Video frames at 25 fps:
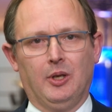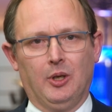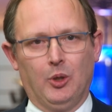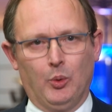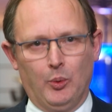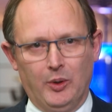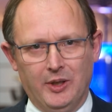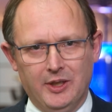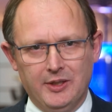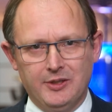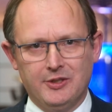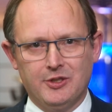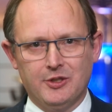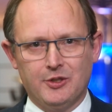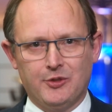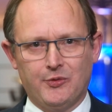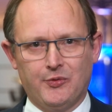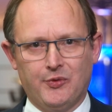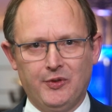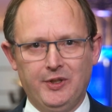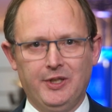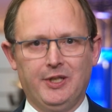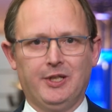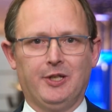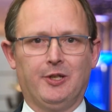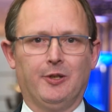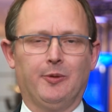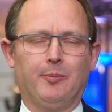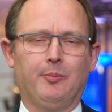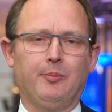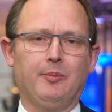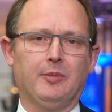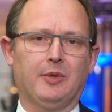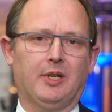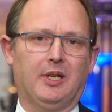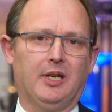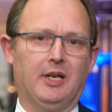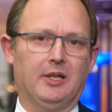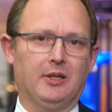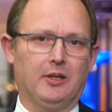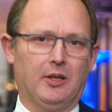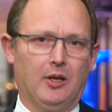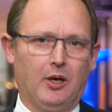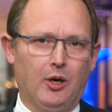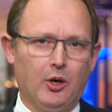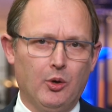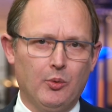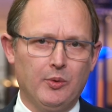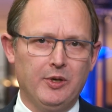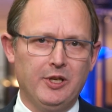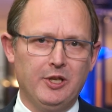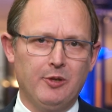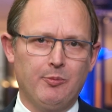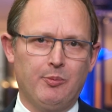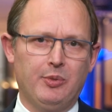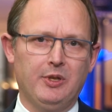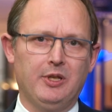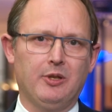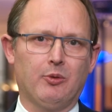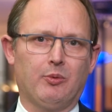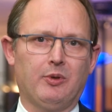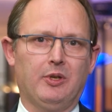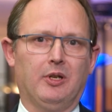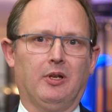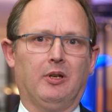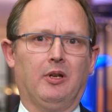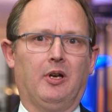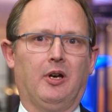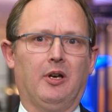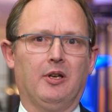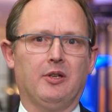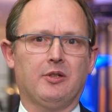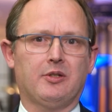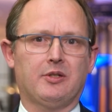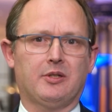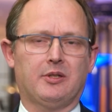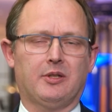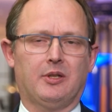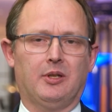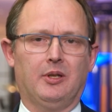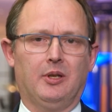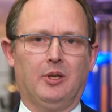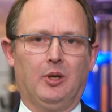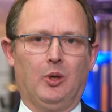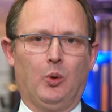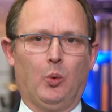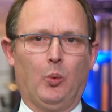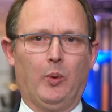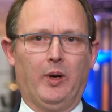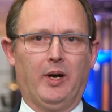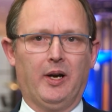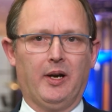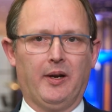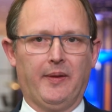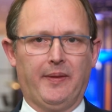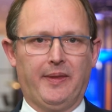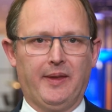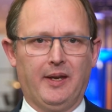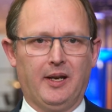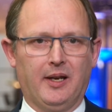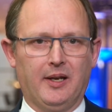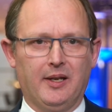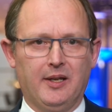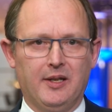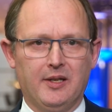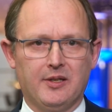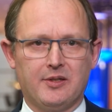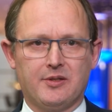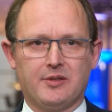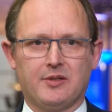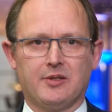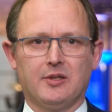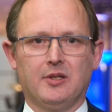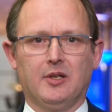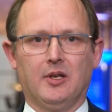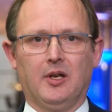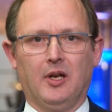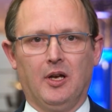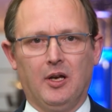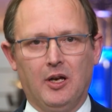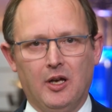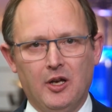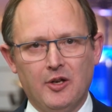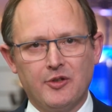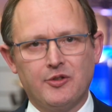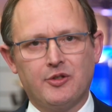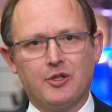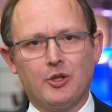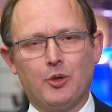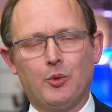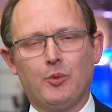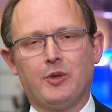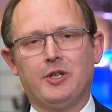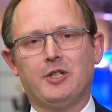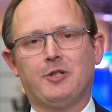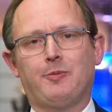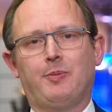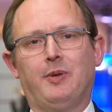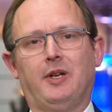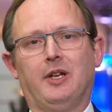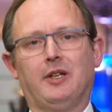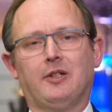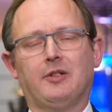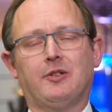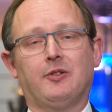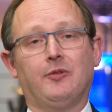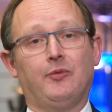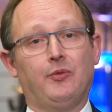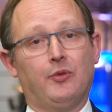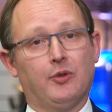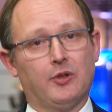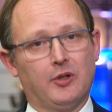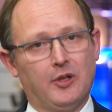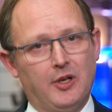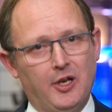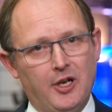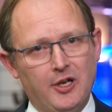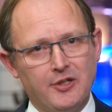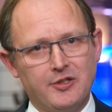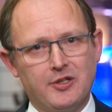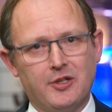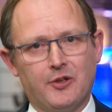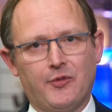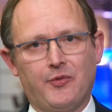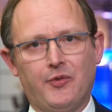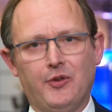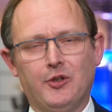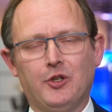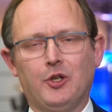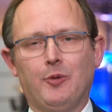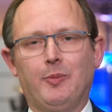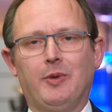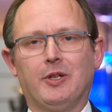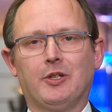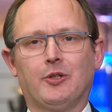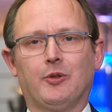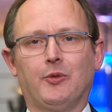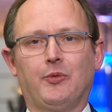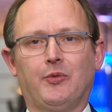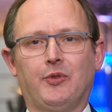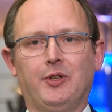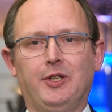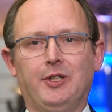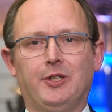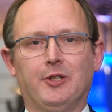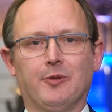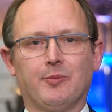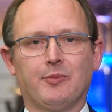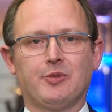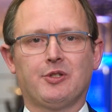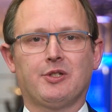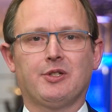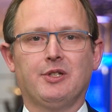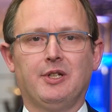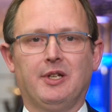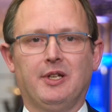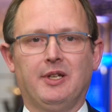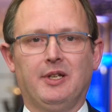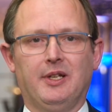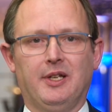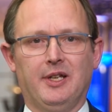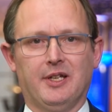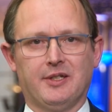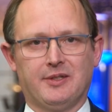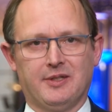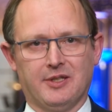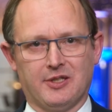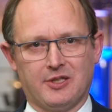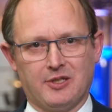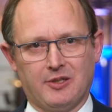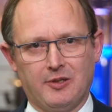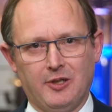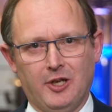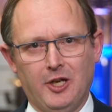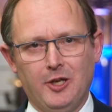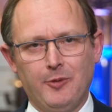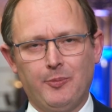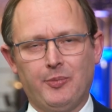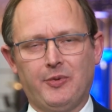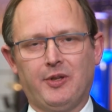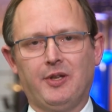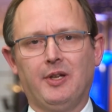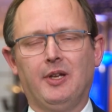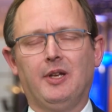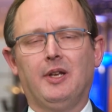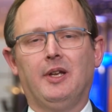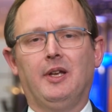Religious freedom can only be realized where there is also respect for other fundamental freedoms as described